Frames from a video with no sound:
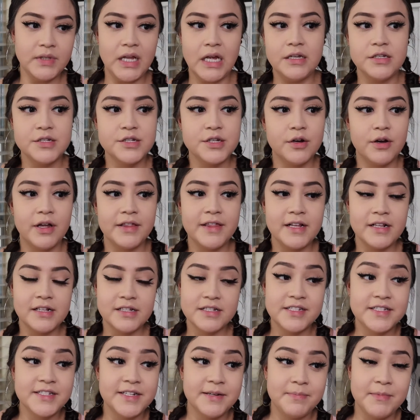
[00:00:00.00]
so I think
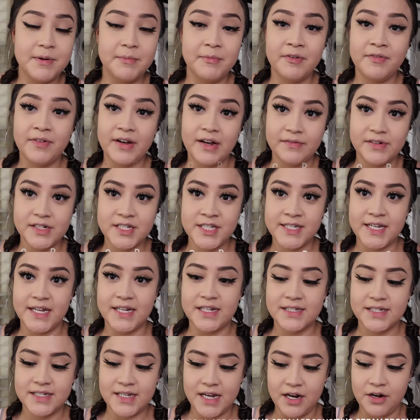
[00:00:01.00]
this is tip number 5 or
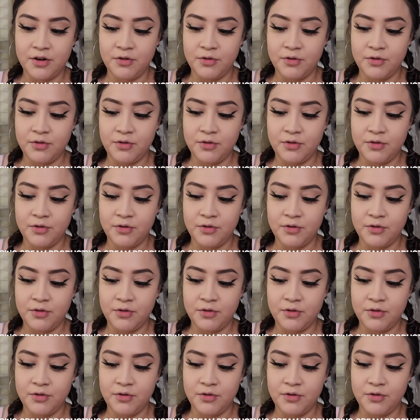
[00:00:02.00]
6. I don't